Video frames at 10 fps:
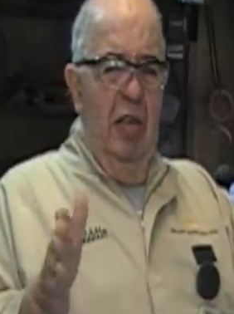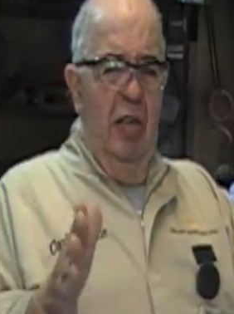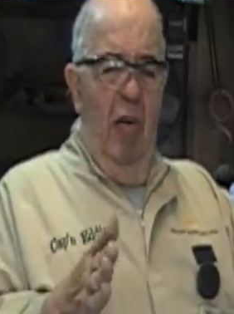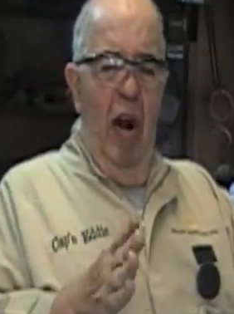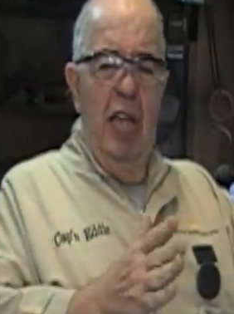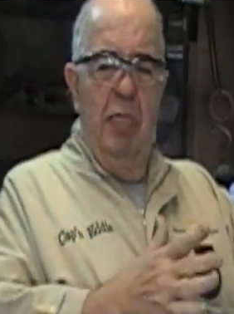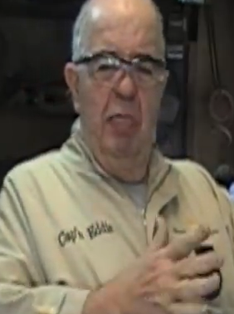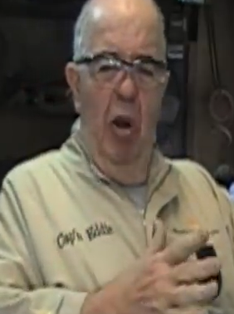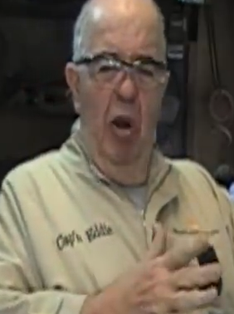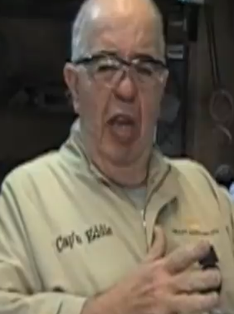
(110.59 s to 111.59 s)
threads
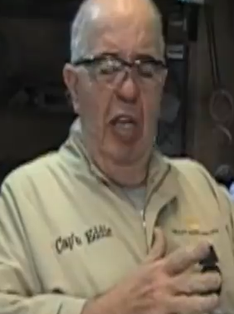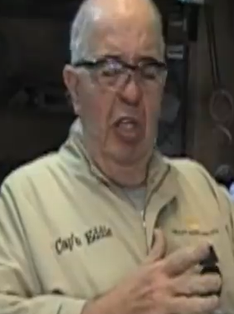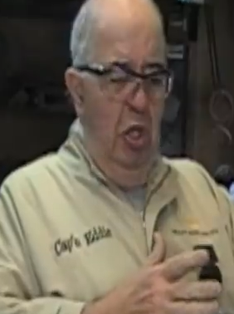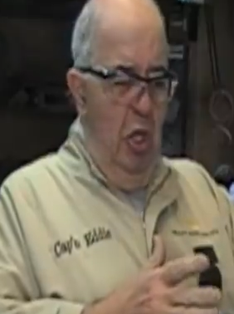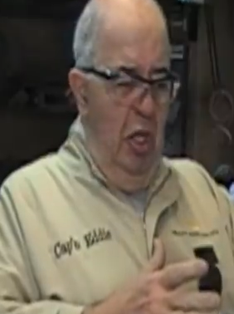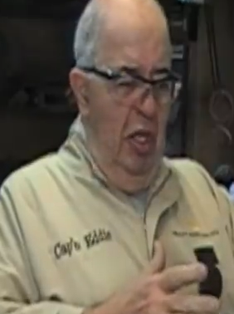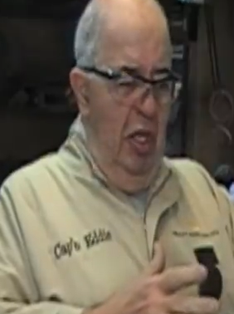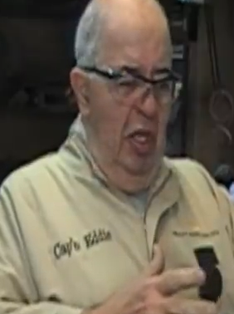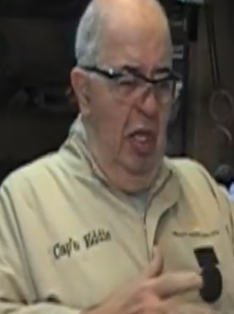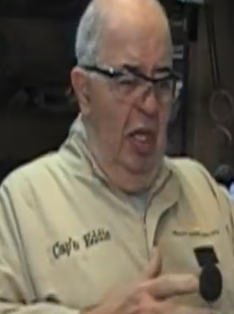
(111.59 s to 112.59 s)
per inch.
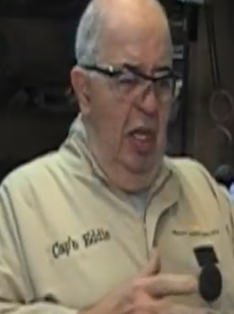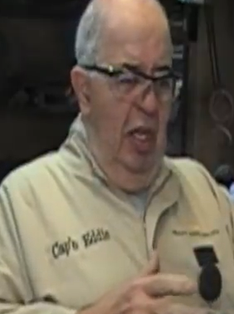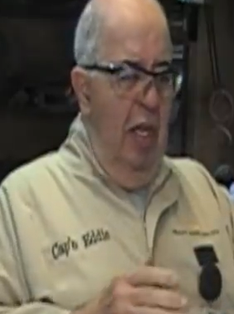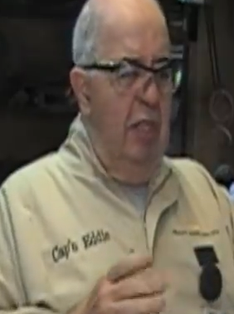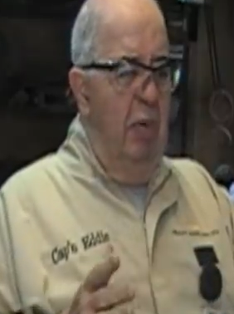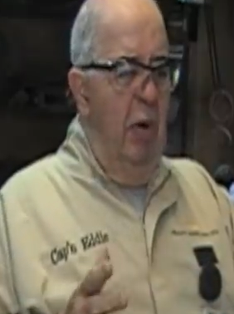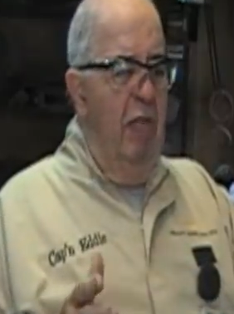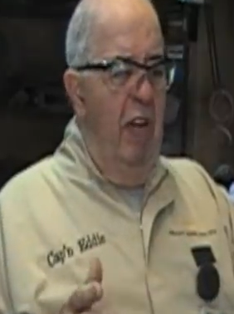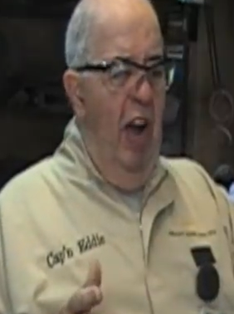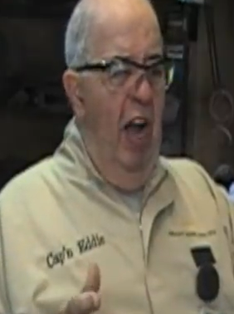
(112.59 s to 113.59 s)
That's pretty
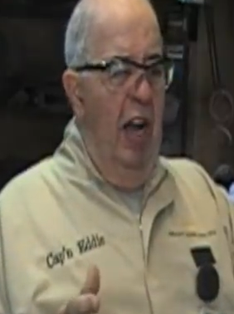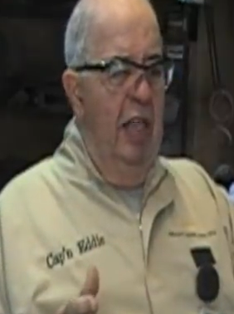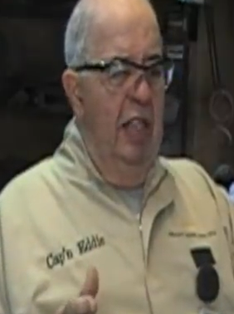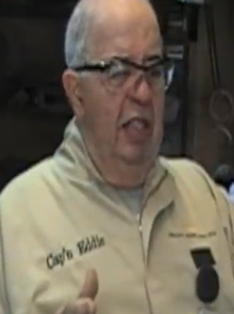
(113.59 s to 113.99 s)
fine.